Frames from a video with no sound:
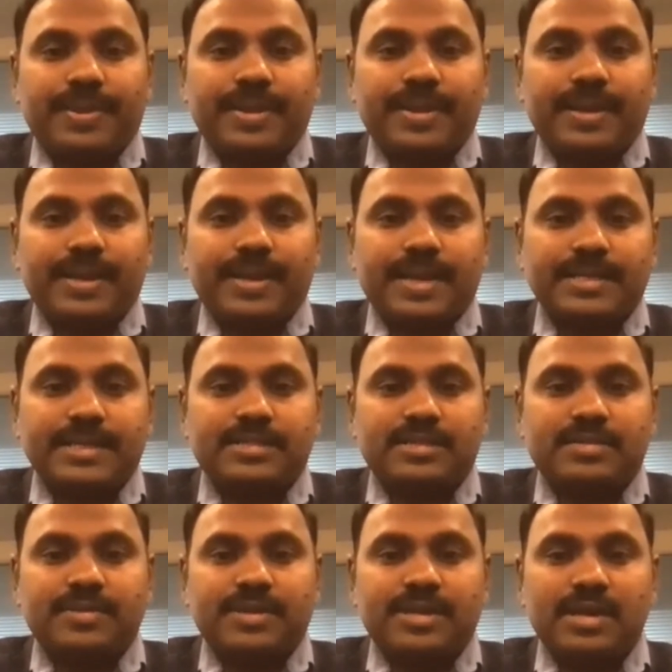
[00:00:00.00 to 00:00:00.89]
uh,
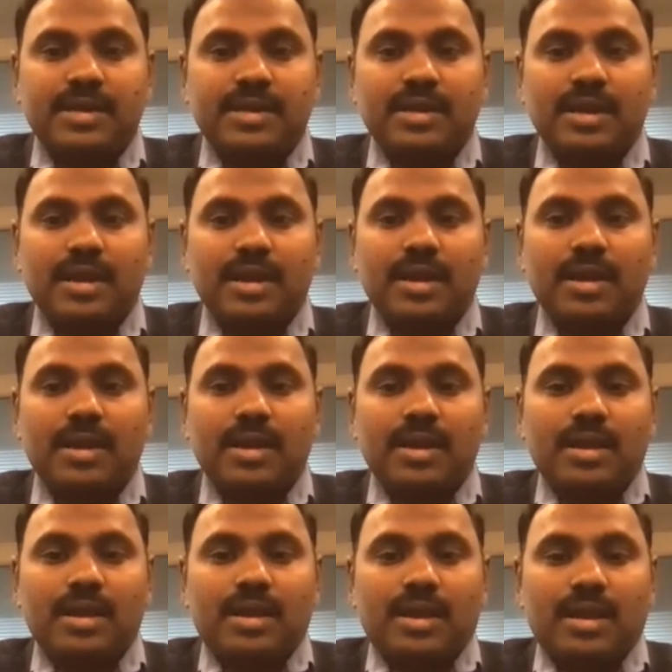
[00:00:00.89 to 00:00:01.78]
customer in
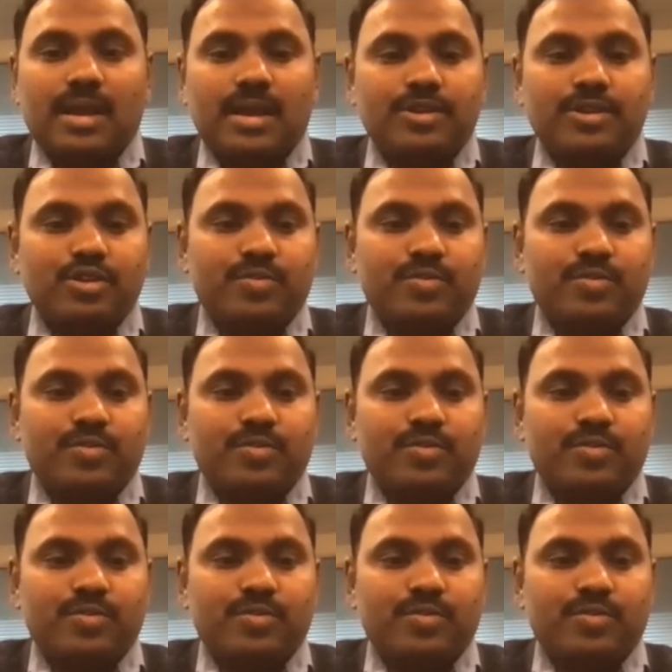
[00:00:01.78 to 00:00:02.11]
uh, uh,